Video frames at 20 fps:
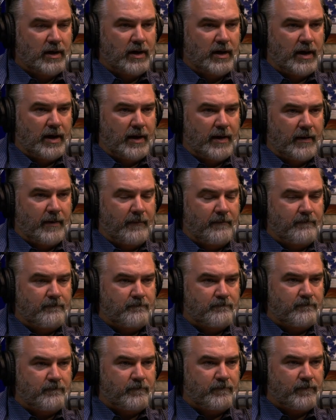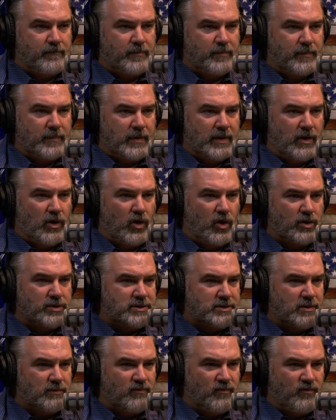Some
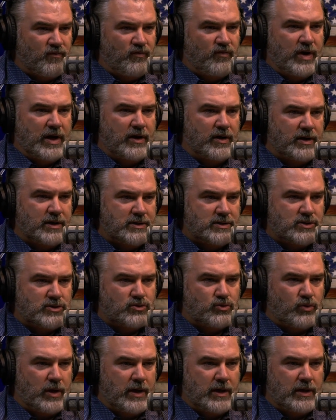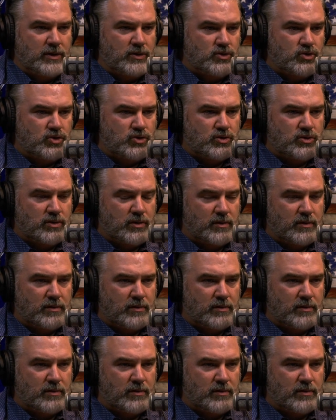very strange